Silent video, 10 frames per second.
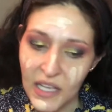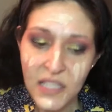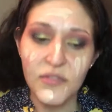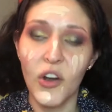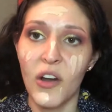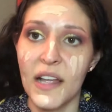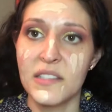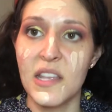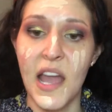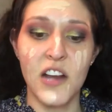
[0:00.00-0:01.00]
as far
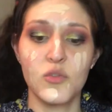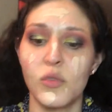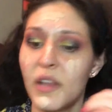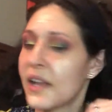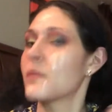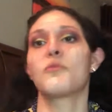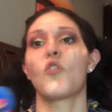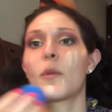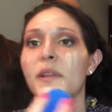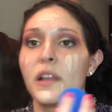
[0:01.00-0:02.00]
as the actual like
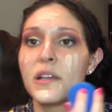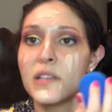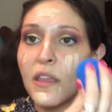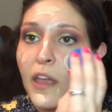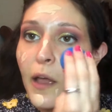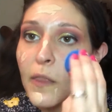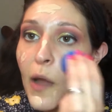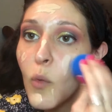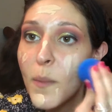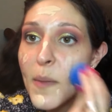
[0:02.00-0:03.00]
formulas, I think
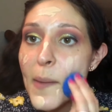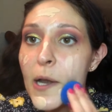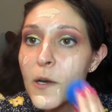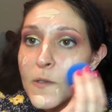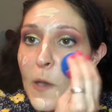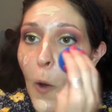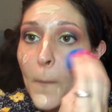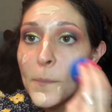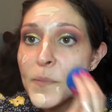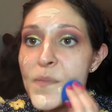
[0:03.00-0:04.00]
that will be better. So,
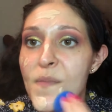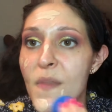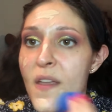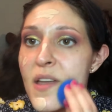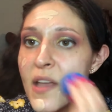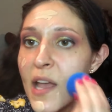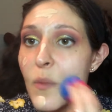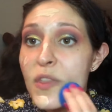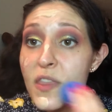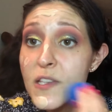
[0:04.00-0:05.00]
and
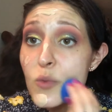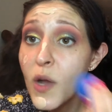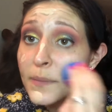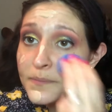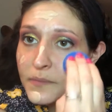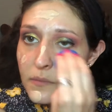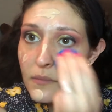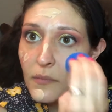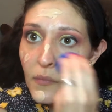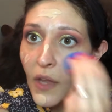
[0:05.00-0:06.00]
with this one,
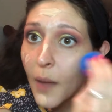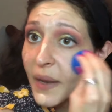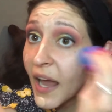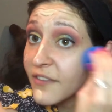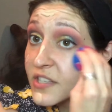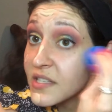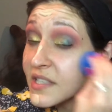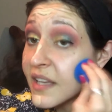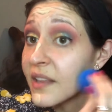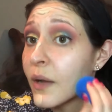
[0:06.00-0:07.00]
I'm gonna have to
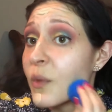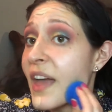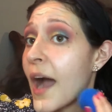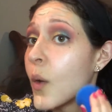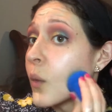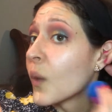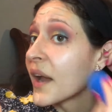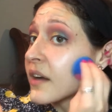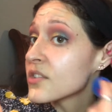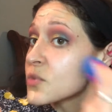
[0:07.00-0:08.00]
see like with how it
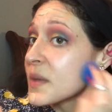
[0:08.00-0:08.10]
wears,